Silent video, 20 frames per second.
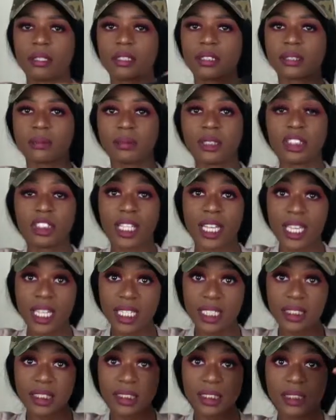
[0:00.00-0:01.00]
Some
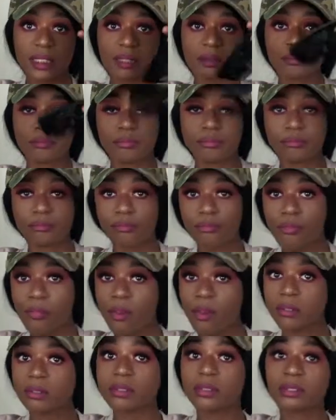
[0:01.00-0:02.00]
shades,
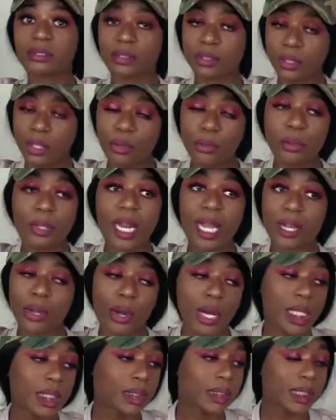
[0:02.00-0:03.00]
so when I
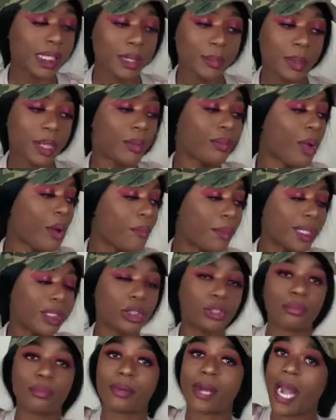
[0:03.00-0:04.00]
go to sleep, it won't be
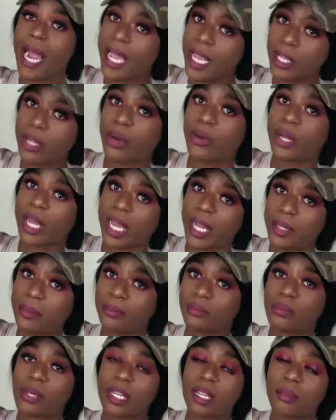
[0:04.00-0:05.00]
too bright, okay,
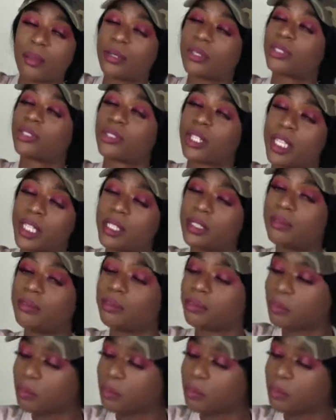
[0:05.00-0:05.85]
while I'm on the train.